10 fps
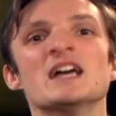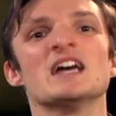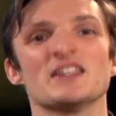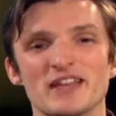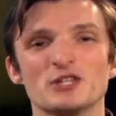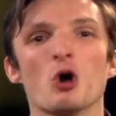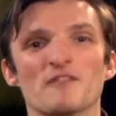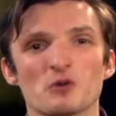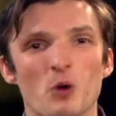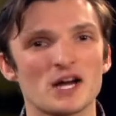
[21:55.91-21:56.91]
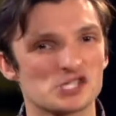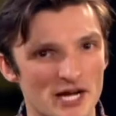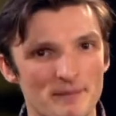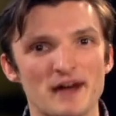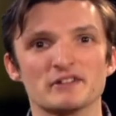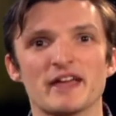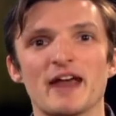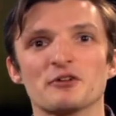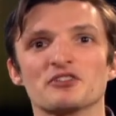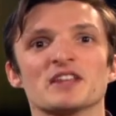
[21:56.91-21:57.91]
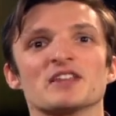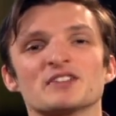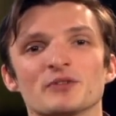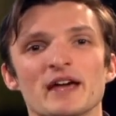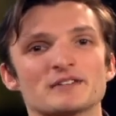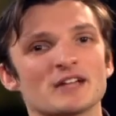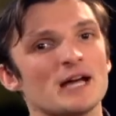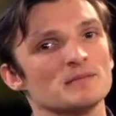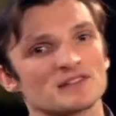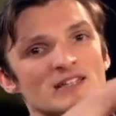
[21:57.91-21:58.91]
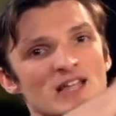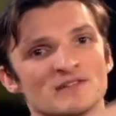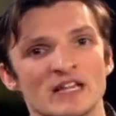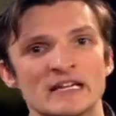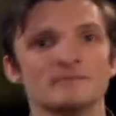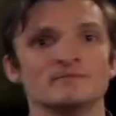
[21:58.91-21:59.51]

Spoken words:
Thank you all for watching. I'm Isaac Anderson, and until next time, stay lovely.